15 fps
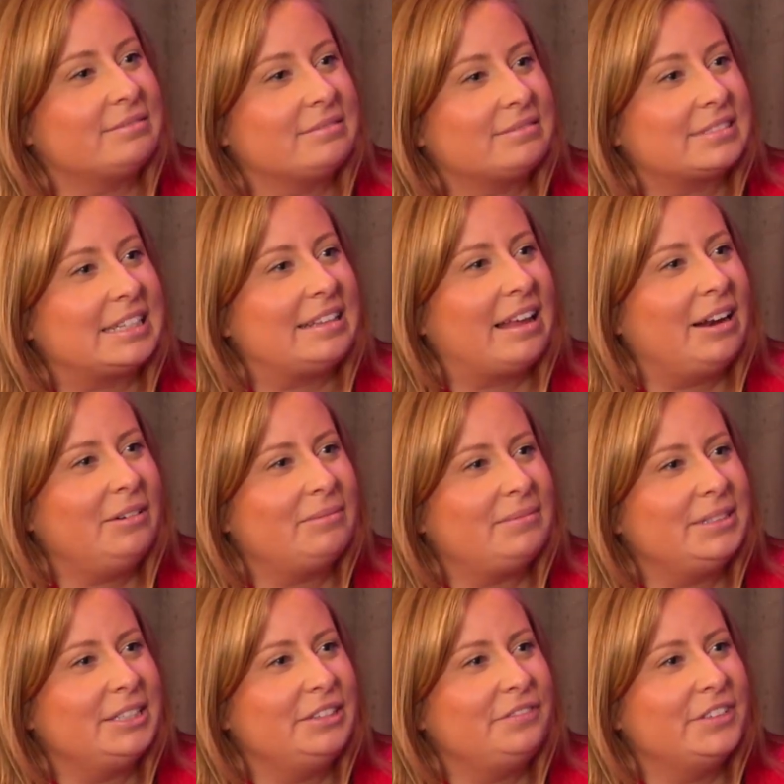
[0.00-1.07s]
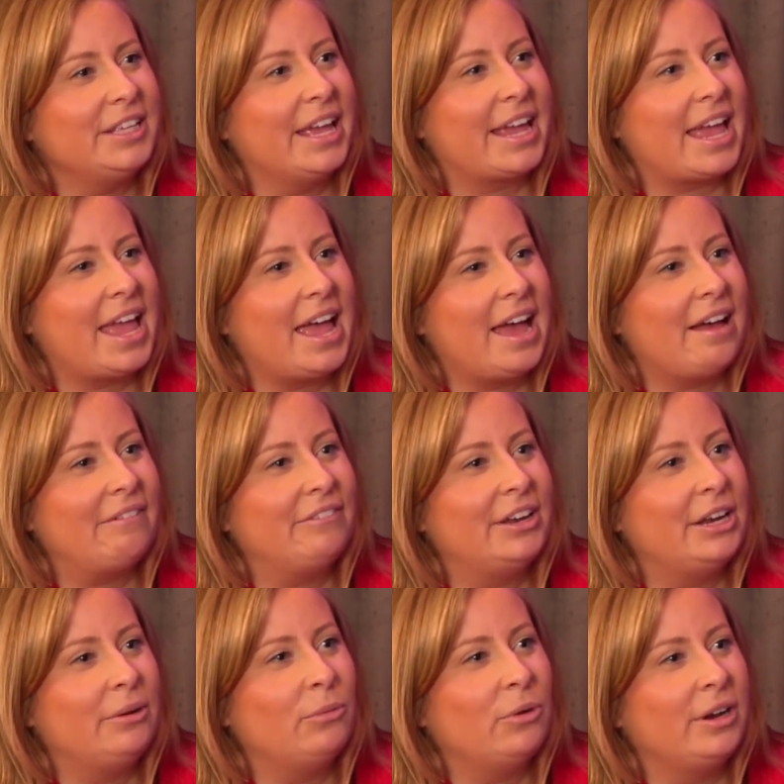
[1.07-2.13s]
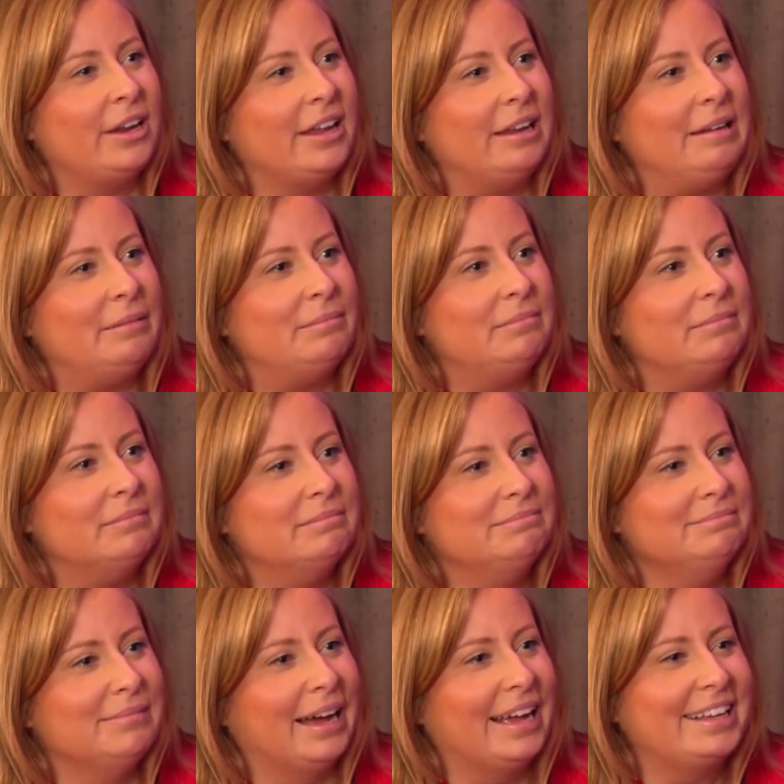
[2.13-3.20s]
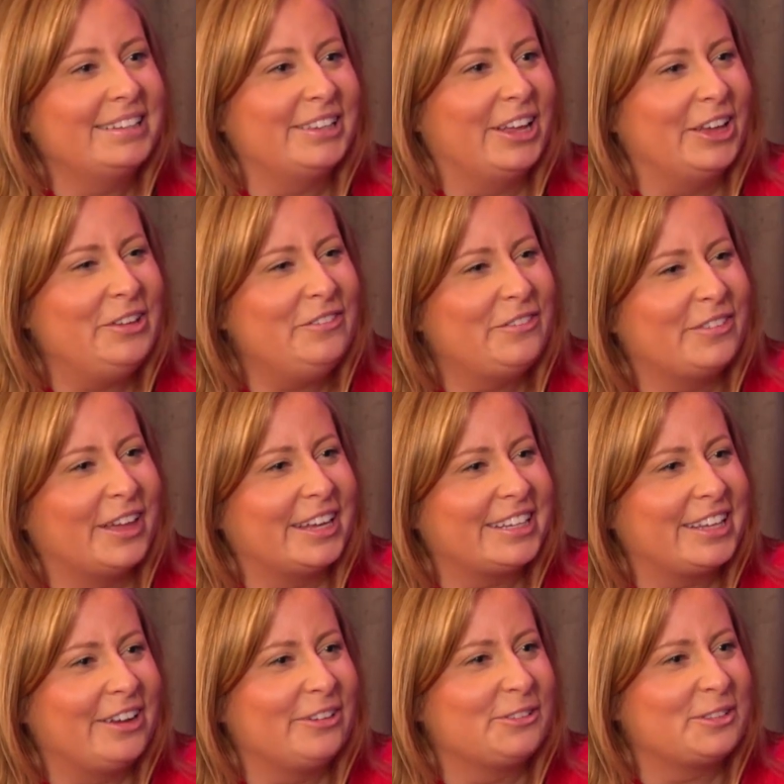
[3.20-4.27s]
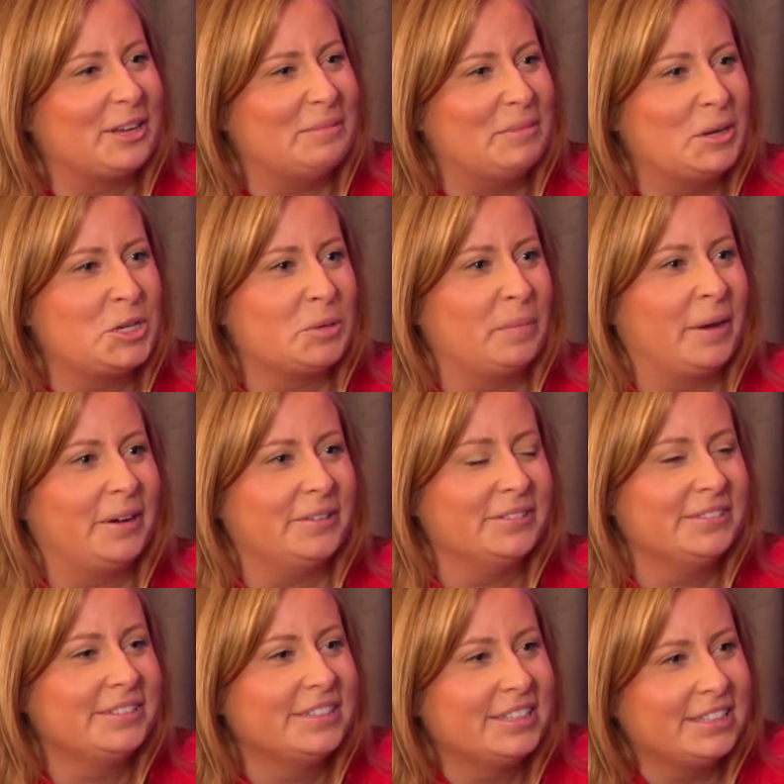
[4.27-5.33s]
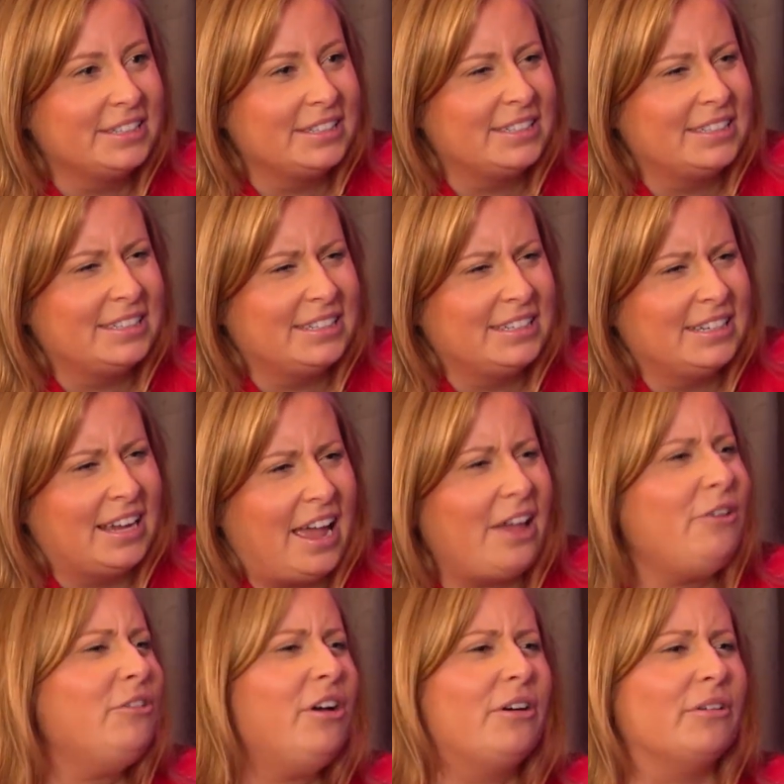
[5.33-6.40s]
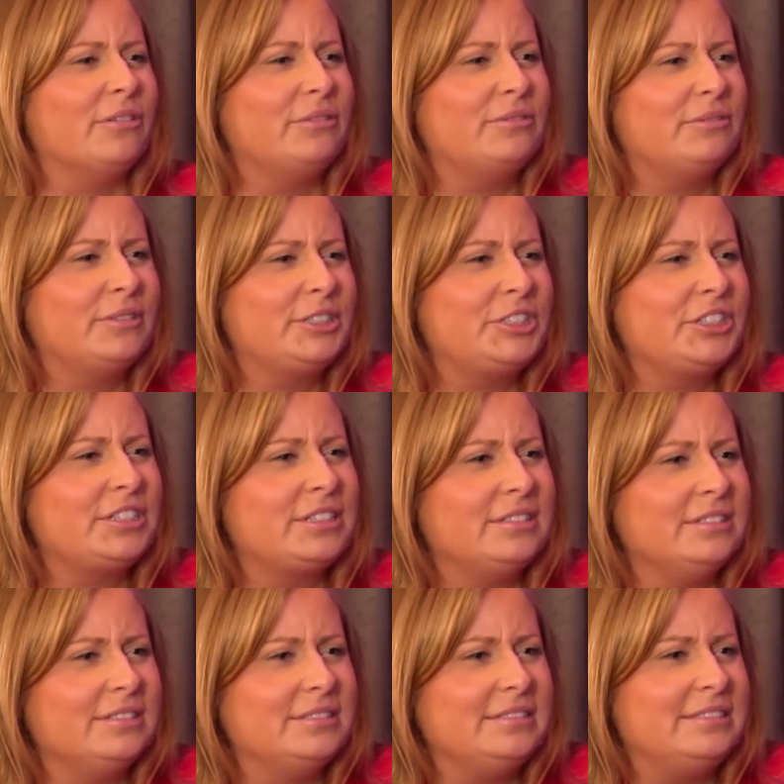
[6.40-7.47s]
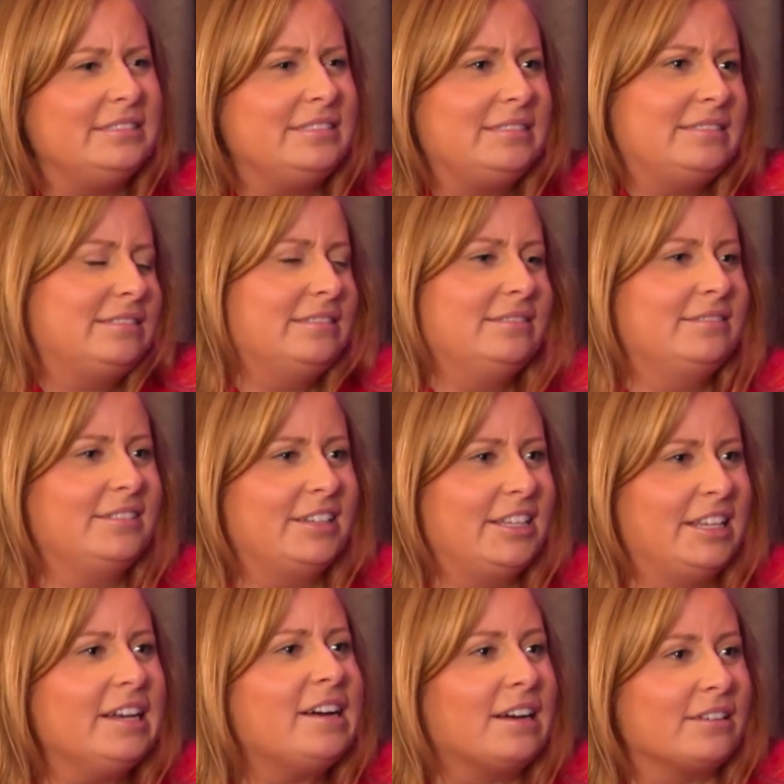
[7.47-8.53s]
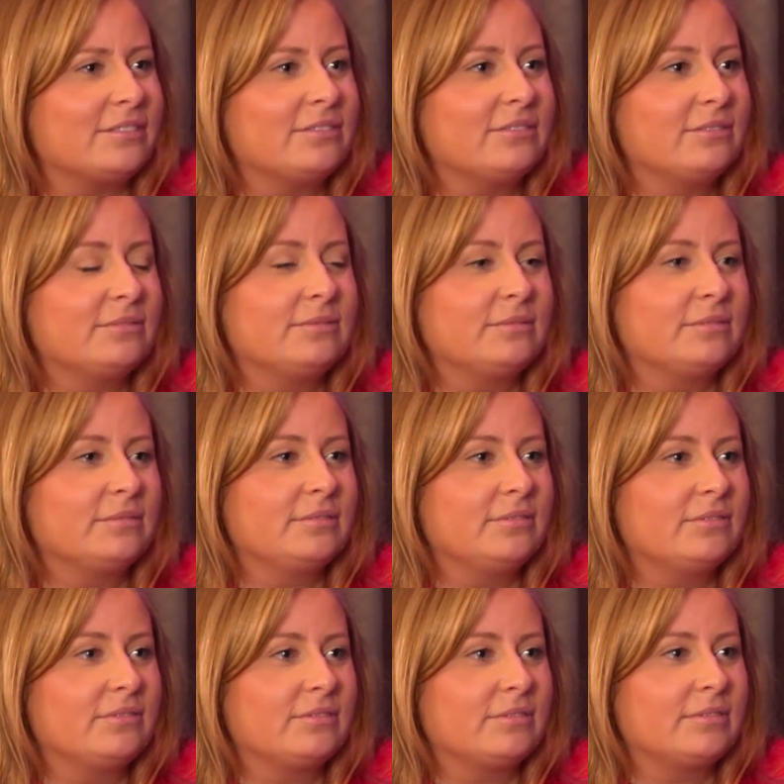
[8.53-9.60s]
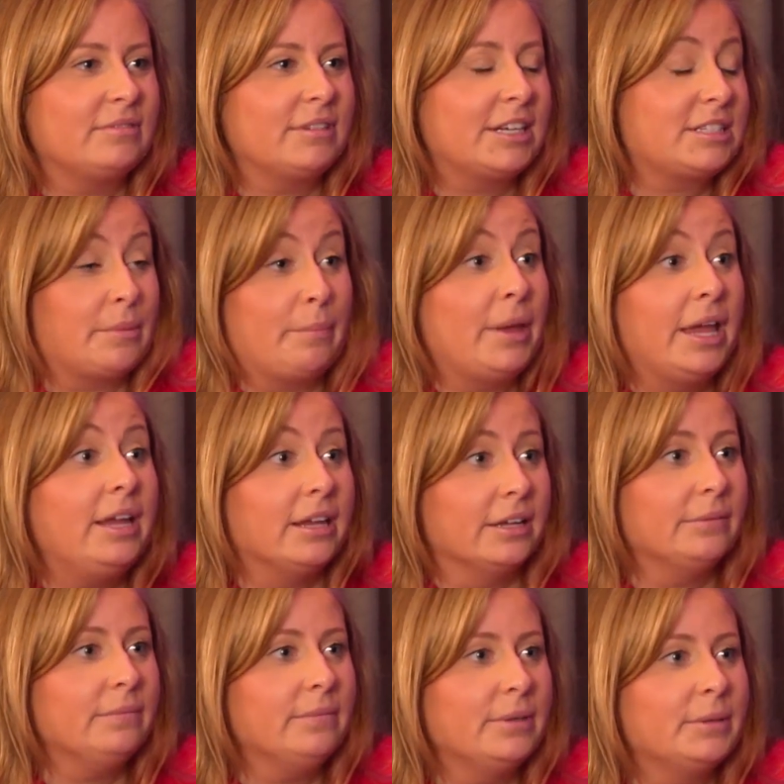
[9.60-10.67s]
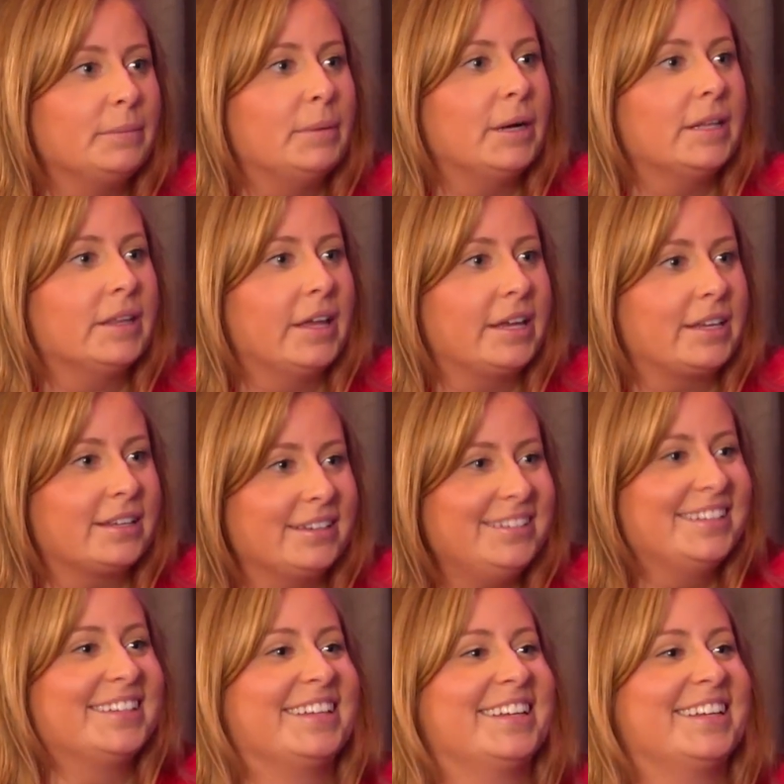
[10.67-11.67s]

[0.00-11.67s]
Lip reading: Because I don't really feel like I have anyone in my life that cares that much about, I don't know. It just, yeah. I guess I'm paying him, but like.